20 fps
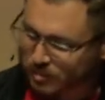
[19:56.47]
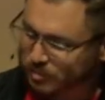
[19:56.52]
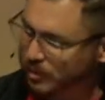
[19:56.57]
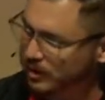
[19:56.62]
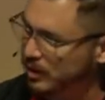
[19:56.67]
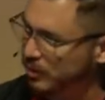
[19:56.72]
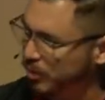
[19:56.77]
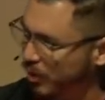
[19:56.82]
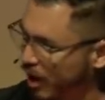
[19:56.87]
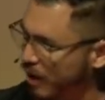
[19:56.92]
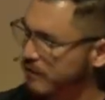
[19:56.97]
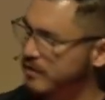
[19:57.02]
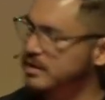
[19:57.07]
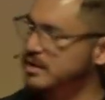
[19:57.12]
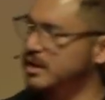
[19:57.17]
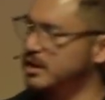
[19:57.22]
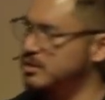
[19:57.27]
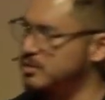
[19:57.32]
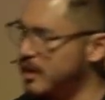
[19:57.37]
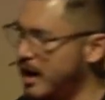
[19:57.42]
But the
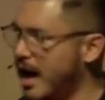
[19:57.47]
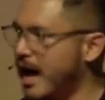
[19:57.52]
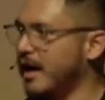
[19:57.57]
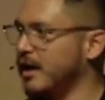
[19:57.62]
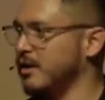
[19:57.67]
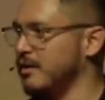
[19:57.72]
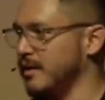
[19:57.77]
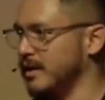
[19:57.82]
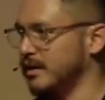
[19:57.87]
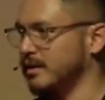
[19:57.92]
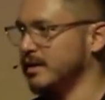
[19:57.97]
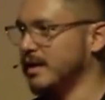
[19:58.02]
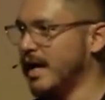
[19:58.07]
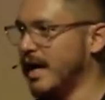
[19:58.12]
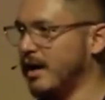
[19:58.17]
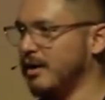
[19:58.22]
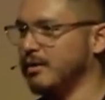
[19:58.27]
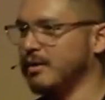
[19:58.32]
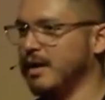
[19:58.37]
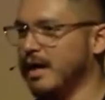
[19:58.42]
prophecies were accurate. And
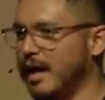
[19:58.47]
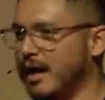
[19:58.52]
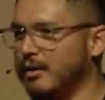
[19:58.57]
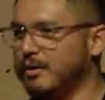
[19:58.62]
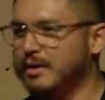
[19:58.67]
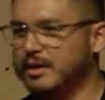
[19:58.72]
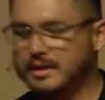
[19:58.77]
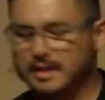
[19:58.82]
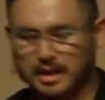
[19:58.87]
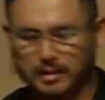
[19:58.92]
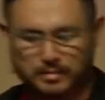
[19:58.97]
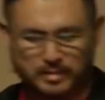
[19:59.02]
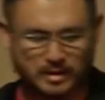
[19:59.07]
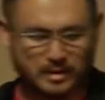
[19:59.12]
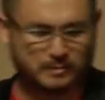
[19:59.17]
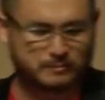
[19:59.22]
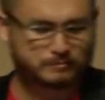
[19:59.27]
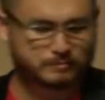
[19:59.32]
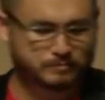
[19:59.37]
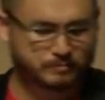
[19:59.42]
how could that
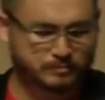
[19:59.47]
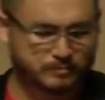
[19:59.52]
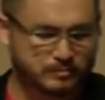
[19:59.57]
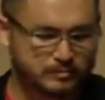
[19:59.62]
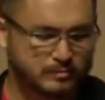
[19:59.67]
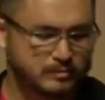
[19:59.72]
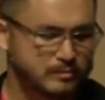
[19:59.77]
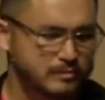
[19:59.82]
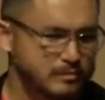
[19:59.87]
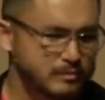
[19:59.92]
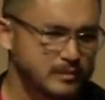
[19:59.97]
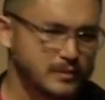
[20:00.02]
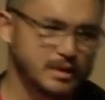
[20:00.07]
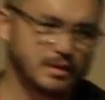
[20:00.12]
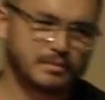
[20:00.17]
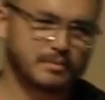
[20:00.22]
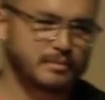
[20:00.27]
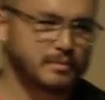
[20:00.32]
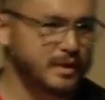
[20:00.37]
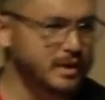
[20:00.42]
be?
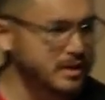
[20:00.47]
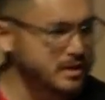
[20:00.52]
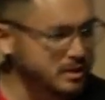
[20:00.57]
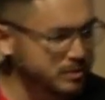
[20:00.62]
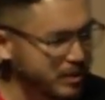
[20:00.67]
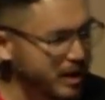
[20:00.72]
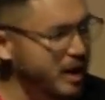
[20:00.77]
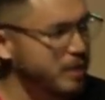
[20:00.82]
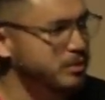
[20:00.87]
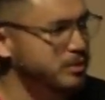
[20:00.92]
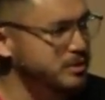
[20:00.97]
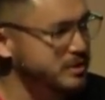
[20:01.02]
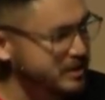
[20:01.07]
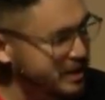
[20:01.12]
Because the Bible